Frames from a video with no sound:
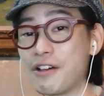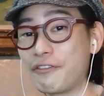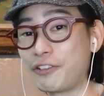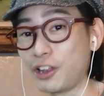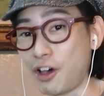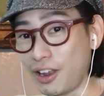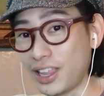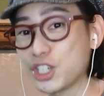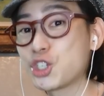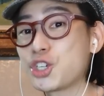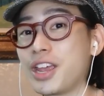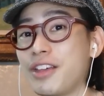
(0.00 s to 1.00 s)

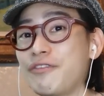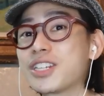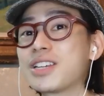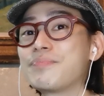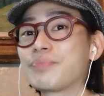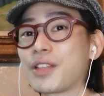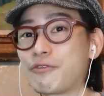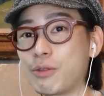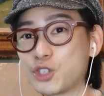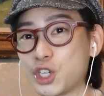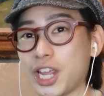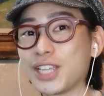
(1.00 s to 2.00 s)
Flawless shift
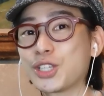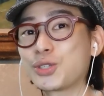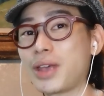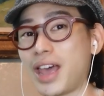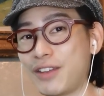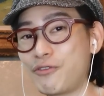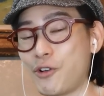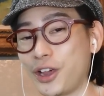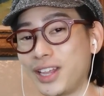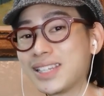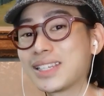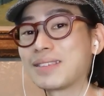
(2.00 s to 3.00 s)
from chest to head
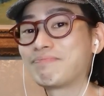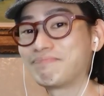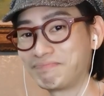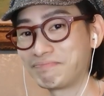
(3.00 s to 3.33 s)
voice.